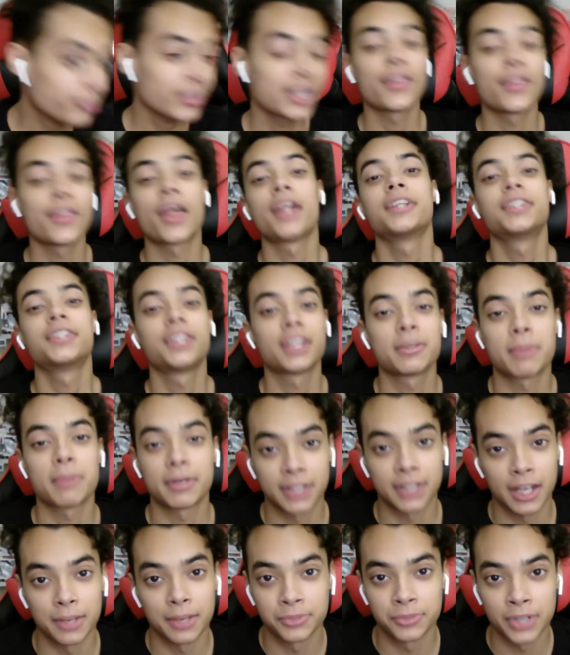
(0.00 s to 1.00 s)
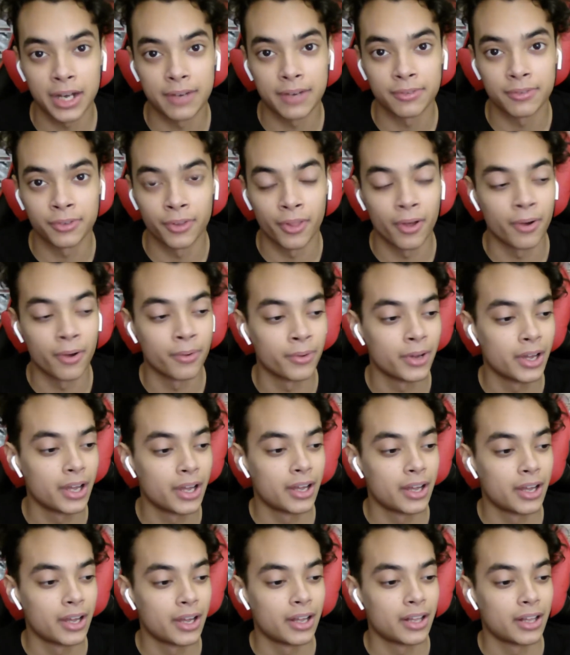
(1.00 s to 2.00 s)
That's the thing about time travel though.
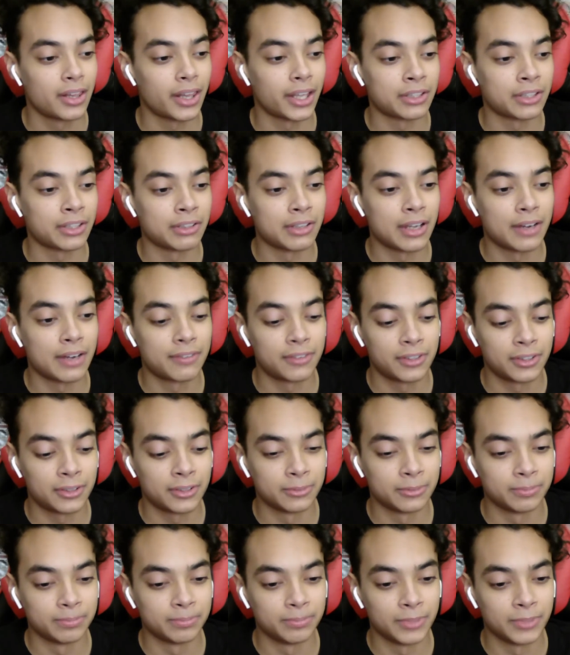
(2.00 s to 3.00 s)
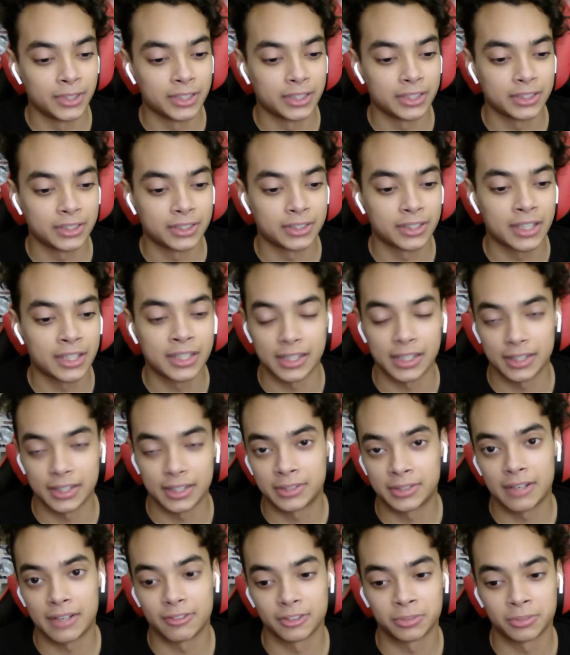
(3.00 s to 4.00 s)
Like time
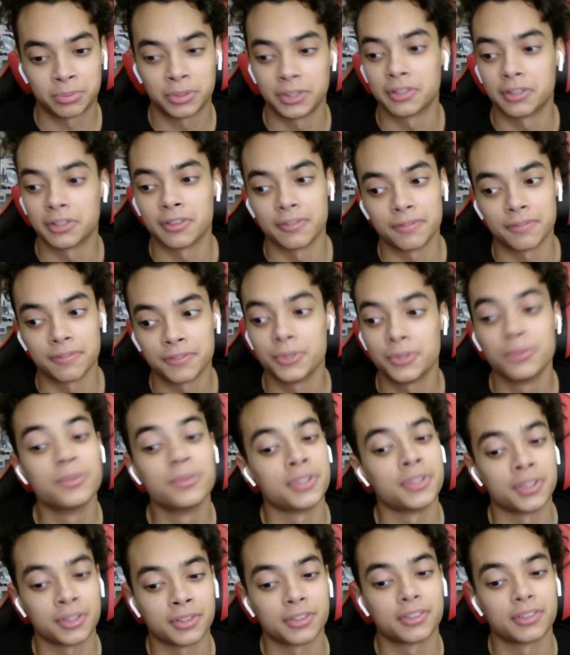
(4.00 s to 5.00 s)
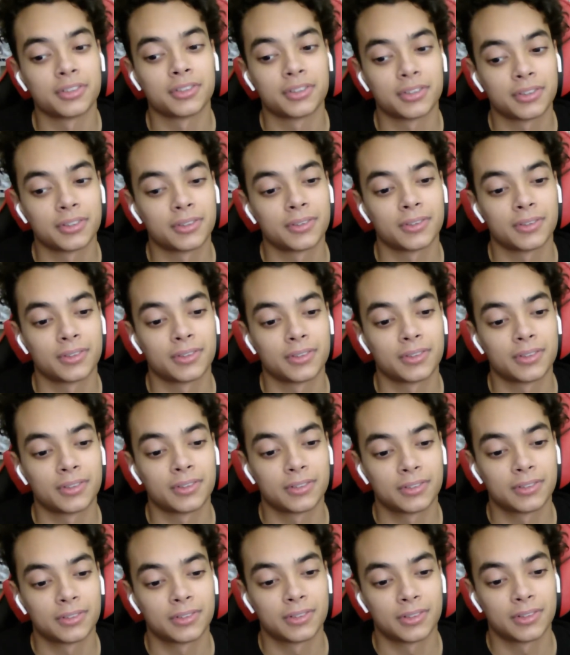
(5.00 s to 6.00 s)
travel is pretty confusing.
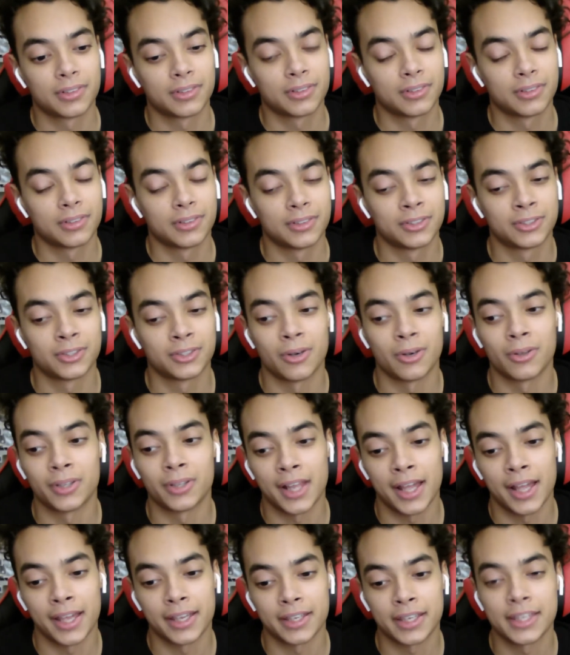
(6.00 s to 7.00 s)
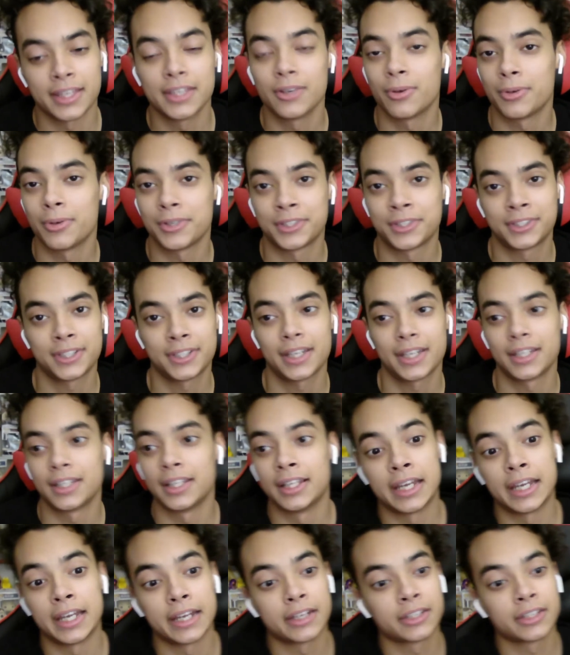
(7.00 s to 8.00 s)
So, like, he always said
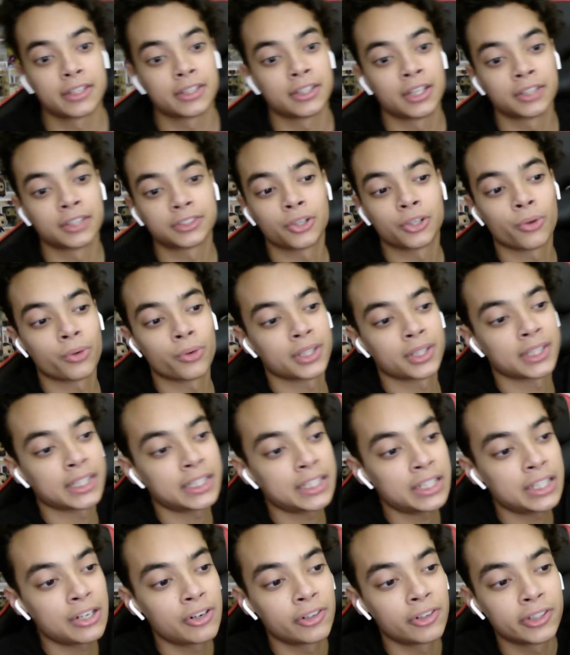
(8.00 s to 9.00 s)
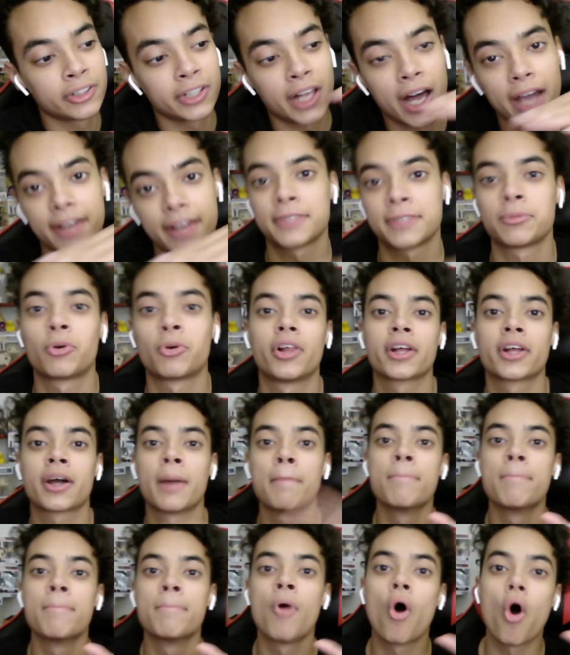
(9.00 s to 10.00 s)
it doesn't go in a linear line, it's more like
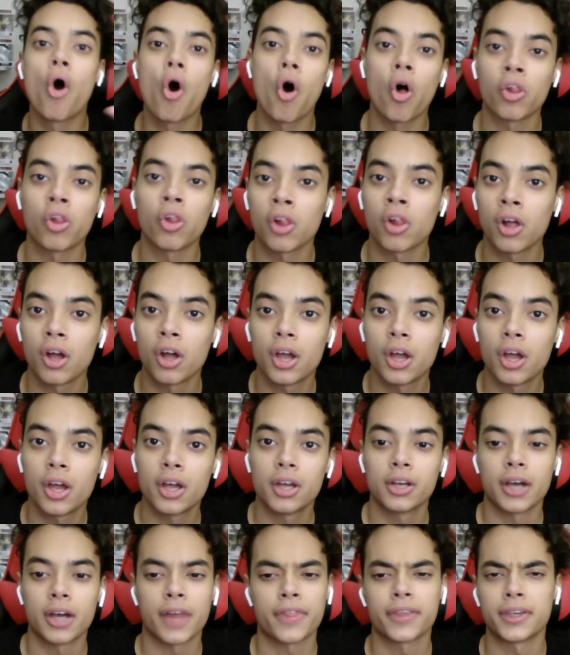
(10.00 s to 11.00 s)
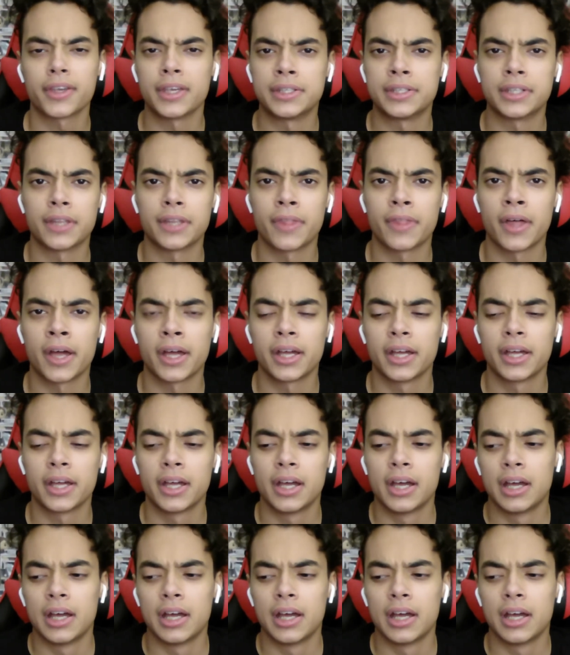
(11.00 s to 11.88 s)
a ball. I think he said that.